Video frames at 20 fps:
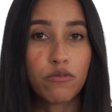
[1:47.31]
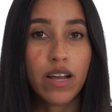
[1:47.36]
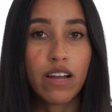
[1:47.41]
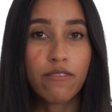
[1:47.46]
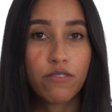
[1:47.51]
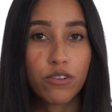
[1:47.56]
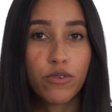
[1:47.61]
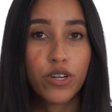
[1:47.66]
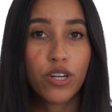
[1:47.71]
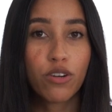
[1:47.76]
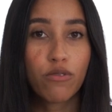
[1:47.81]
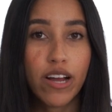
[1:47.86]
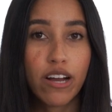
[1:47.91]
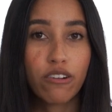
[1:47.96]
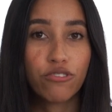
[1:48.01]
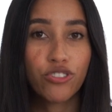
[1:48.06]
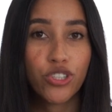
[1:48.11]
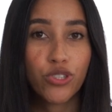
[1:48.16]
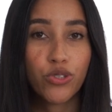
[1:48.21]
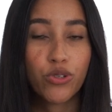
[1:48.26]
everyone
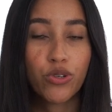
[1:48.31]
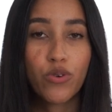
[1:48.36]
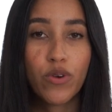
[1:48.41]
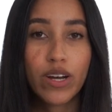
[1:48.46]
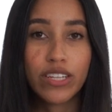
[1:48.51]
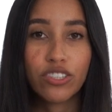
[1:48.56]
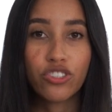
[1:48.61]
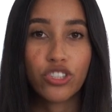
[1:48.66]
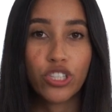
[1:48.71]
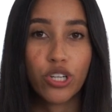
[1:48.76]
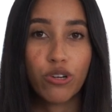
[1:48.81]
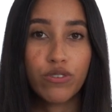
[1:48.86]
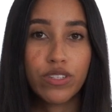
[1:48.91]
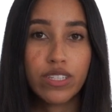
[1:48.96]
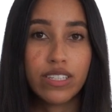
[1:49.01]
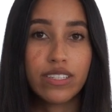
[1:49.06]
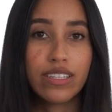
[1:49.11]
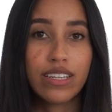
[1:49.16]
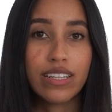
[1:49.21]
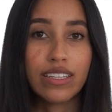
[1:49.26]
around you who has
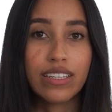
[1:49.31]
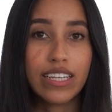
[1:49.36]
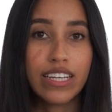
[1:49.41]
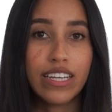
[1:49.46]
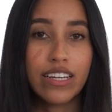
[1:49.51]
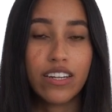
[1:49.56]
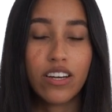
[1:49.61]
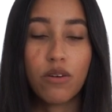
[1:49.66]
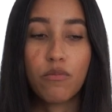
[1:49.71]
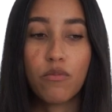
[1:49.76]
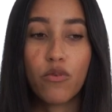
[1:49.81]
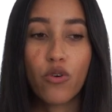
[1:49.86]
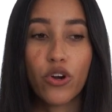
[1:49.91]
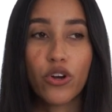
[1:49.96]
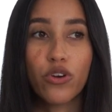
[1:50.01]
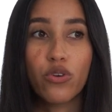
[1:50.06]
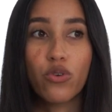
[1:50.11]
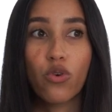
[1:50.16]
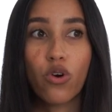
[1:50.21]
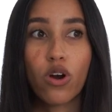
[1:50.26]
chosen to lead a
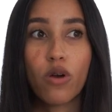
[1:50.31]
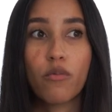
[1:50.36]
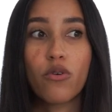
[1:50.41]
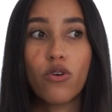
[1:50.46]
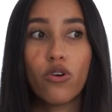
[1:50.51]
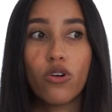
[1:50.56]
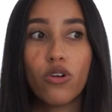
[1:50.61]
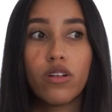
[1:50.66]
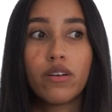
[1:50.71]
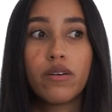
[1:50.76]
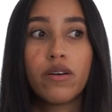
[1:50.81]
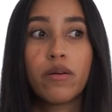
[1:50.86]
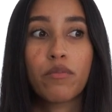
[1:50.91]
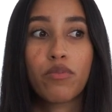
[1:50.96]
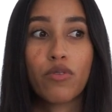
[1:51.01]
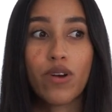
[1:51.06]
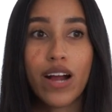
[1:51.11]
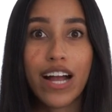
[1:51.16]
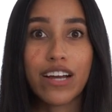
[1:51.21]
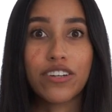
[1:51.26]
more normal,
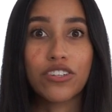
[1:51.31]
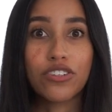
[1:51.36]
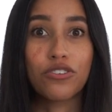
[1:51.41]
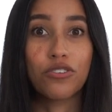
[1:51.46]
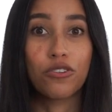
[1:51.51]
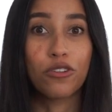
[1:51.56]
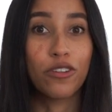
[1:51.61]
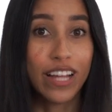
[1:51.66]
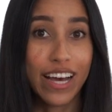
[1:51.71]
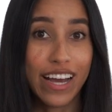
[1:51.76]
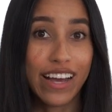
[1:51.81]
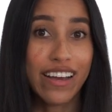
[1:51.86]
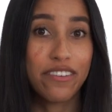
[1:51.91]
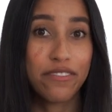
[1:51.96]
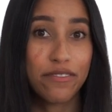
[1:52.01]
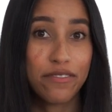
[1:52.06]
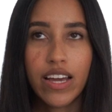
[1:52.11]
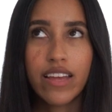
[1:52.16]
practical life.